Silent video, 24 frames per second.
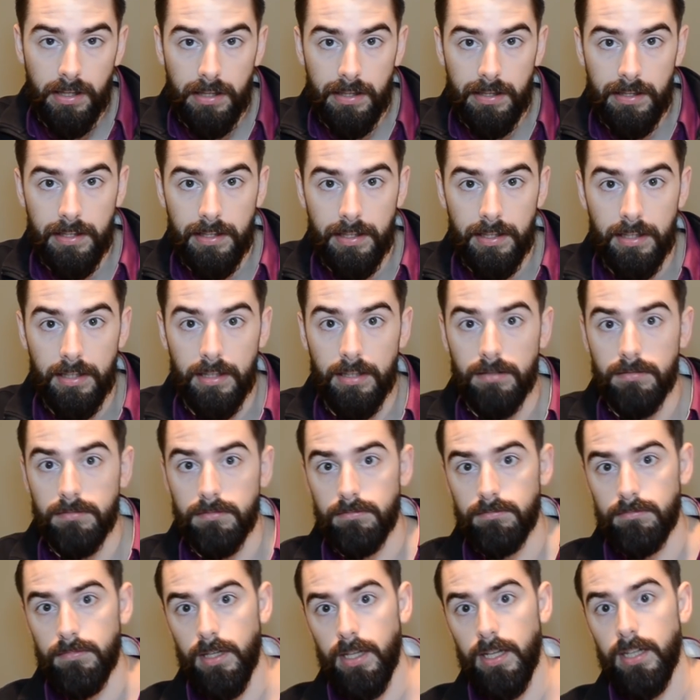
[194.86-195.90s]
the
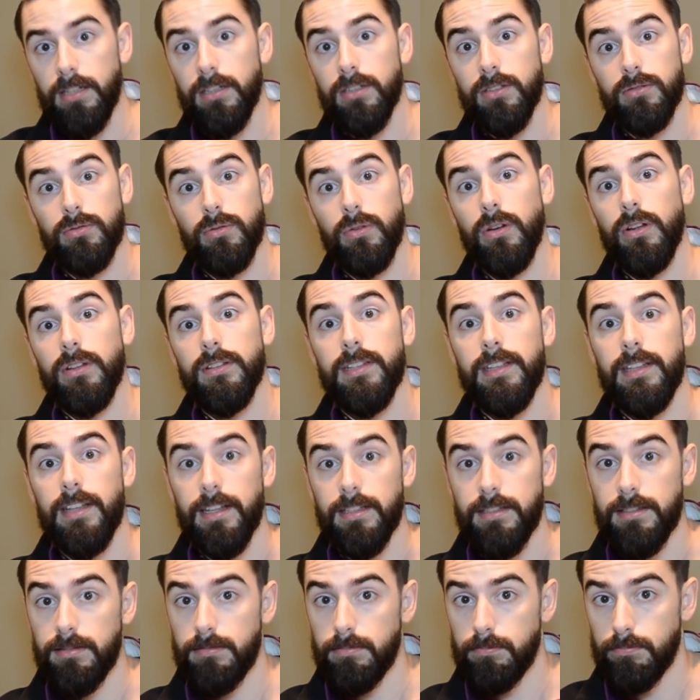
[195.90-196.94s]
English royalty
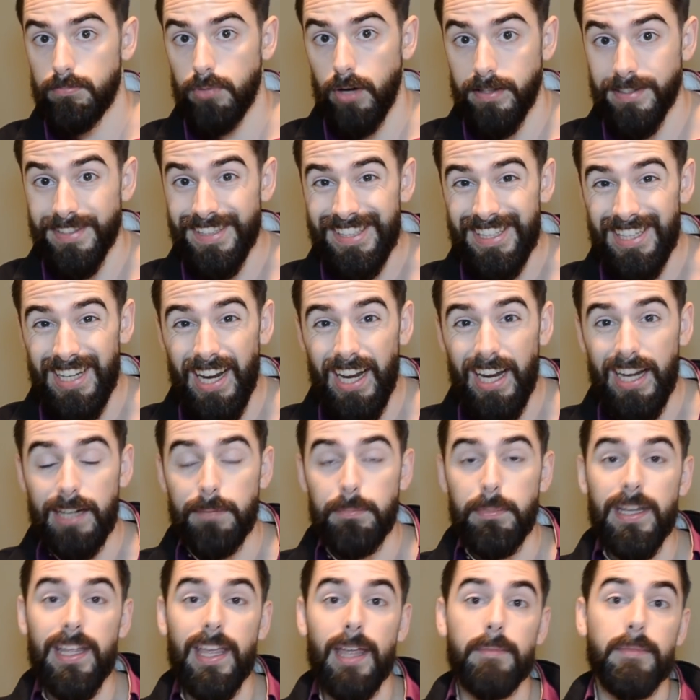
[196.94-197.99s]
that's present today
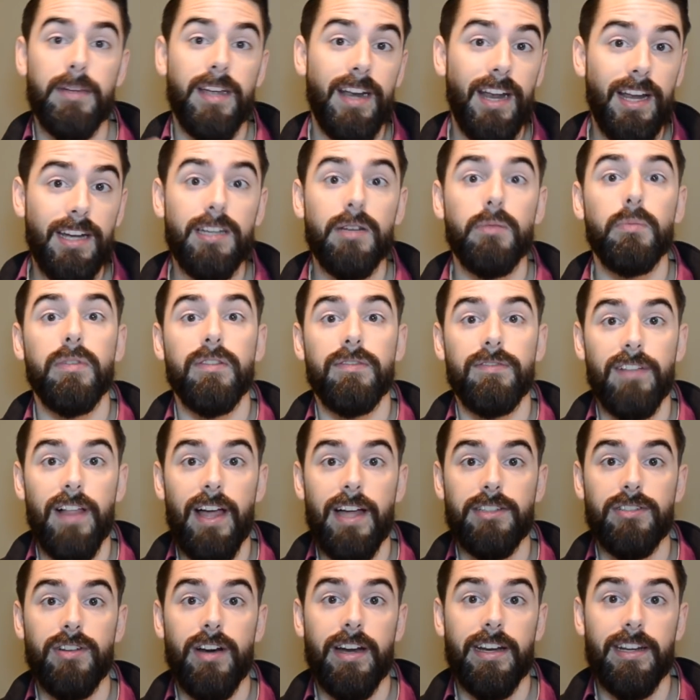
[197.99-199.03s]
became connected with
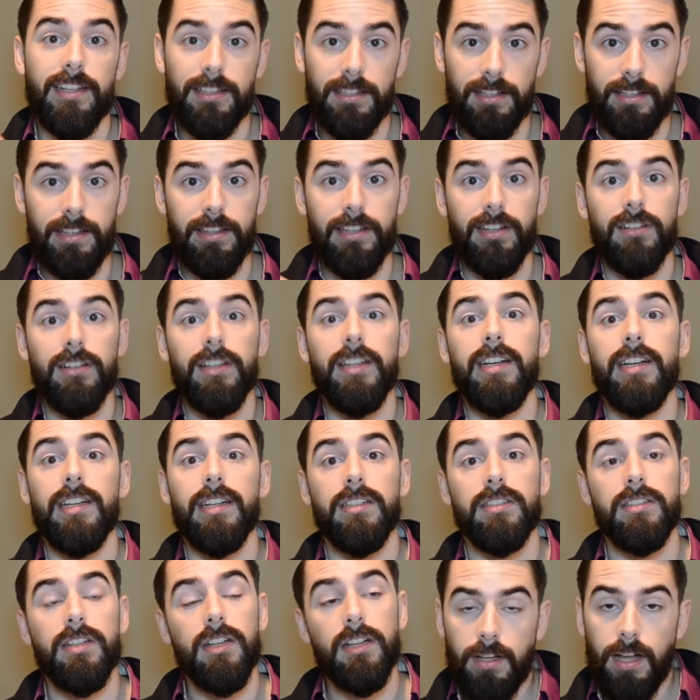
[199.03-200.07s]
Vlad Dracula in their
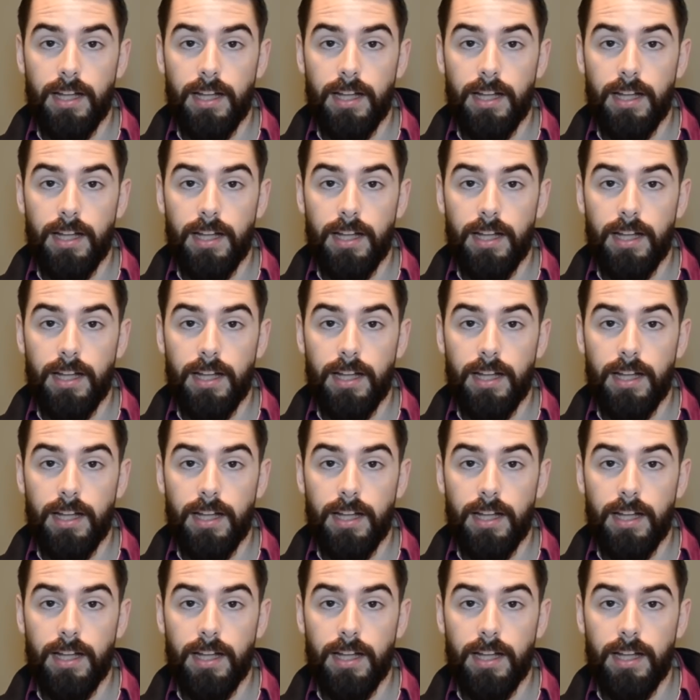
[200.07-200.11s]
lineage.